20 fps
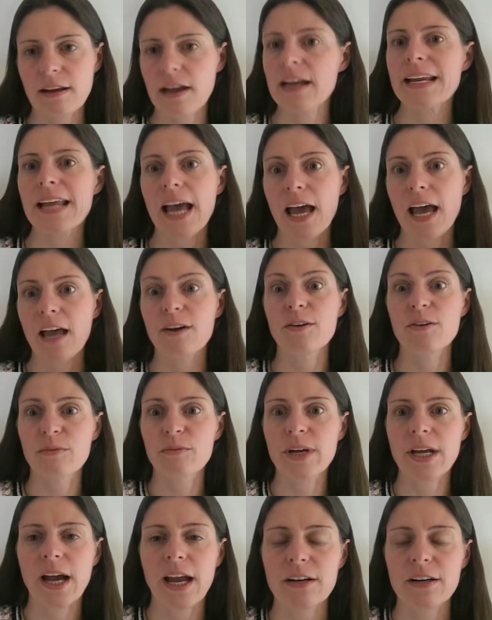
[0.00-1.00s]
Again,
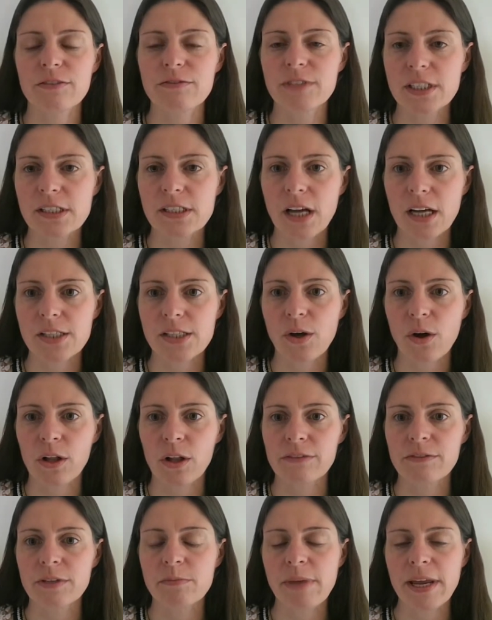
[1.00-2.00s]
we kind of discuss all
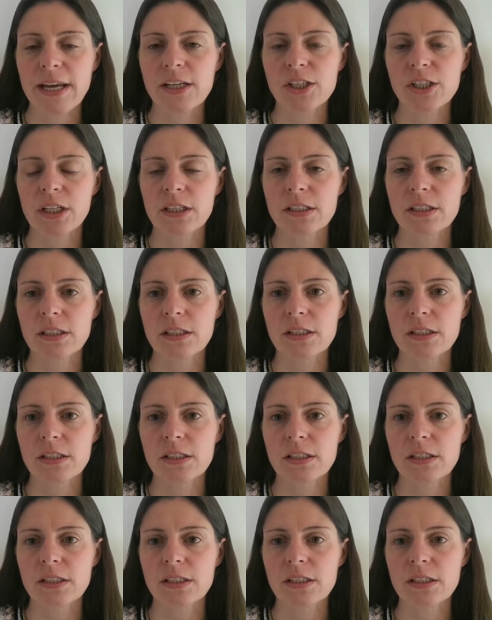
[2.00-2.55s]
of the patients.